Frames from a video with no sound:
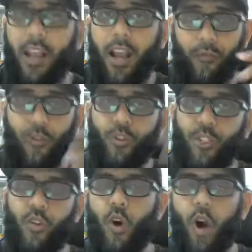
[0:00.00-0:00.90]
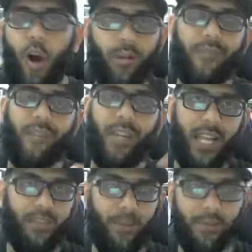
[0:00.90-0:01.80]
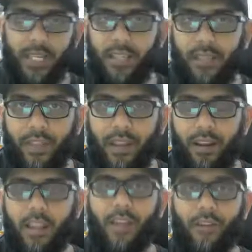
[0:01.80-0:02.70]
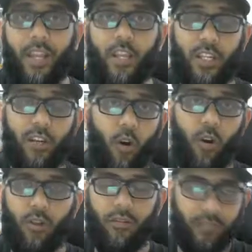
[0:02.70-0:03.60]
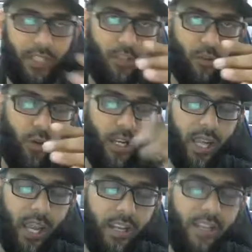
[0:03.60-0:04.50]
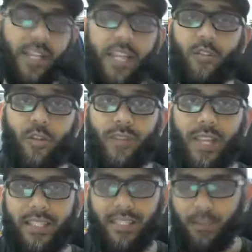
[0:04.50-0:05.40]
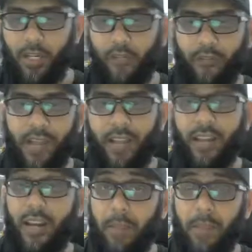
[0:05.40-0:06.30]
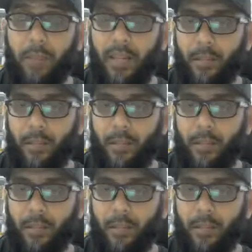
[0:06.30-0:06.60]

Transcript: Of course, you know how many freelance websites are there where you can go in any sites of similar to Fiverr and make money.